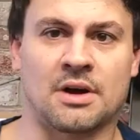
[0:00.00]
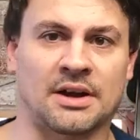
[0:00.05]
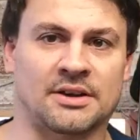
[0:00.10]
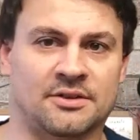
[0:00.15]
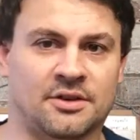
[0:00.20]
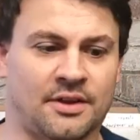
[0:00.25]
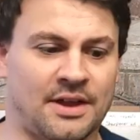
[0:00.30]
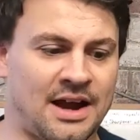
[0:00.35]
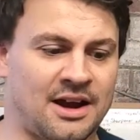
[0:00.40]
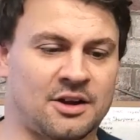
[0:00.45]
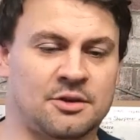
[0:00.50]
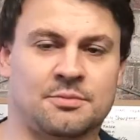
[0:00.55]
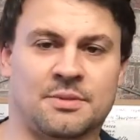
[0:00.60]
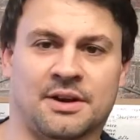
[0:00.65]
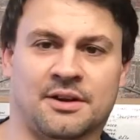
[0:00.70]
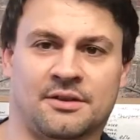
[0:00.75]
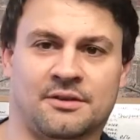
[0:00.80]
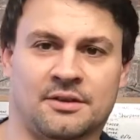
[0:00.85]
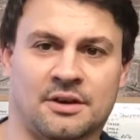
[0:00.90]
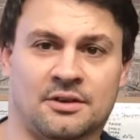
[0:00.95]
Right, so the
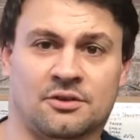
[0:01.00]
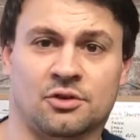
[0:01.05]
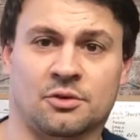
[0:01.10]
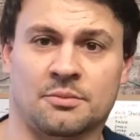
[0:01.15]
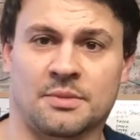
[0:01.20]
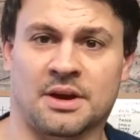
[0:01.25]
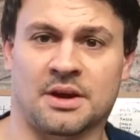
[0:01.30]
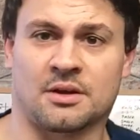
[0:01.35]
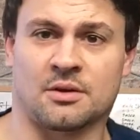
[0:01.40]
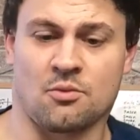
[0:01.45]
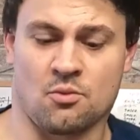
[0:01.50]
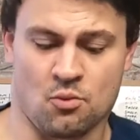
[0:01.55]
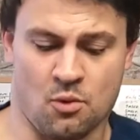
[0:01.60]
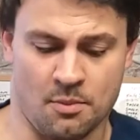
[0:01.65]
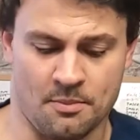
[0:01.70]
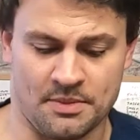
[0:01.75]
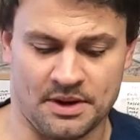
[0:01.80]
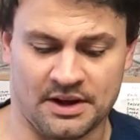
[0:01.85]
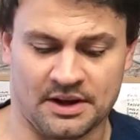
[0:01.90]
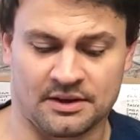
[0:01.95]
Axminster took me
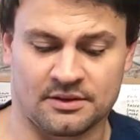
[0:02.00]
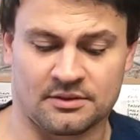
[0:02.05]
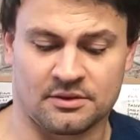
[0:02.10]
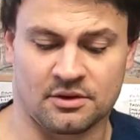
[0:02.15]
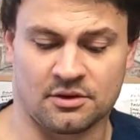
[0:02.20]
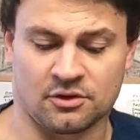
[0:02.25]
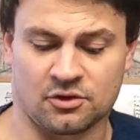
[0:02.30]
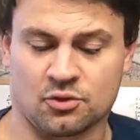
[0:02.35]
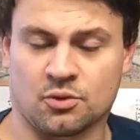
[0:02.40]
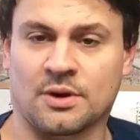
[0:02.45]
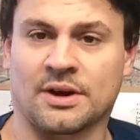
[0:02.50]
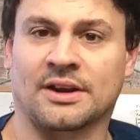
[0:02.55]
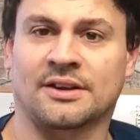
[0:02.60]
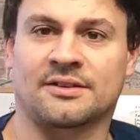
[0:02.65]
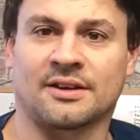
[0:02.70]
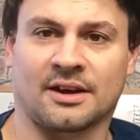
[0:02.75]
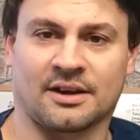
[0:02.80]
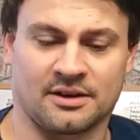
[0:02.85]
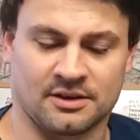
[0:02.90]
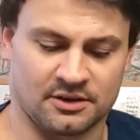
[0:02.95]
1 minute 20
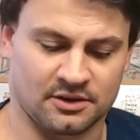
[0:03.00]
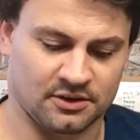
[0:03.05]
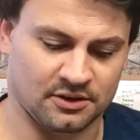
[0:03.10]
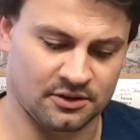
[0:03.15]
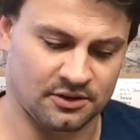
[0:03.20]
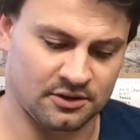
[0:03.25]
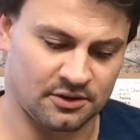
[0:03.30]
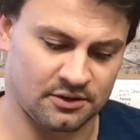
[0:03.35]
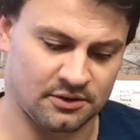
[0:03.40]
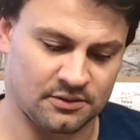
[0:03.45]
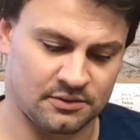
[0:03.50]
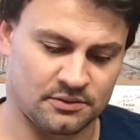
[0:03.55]
seconds